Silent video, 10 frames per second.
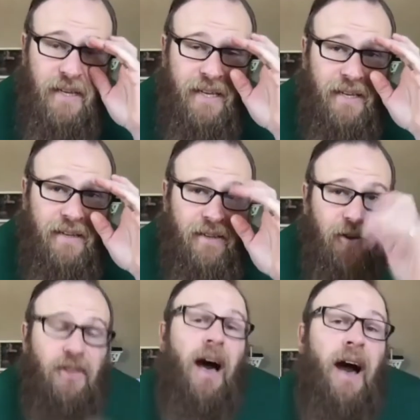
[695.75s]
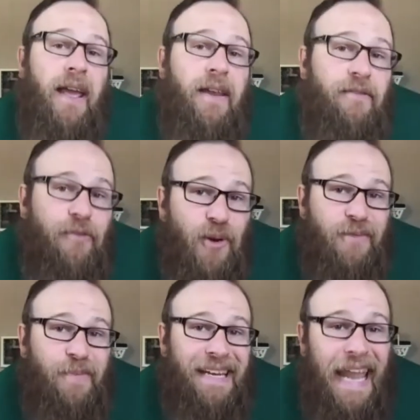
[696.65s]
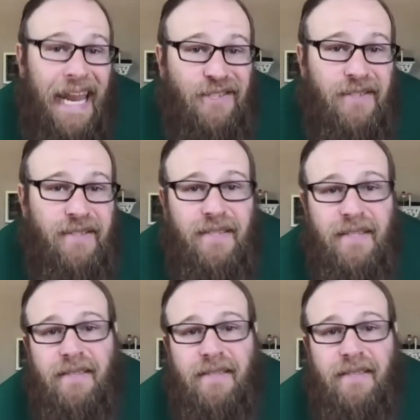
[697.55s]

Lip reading: their law enforcement agencies,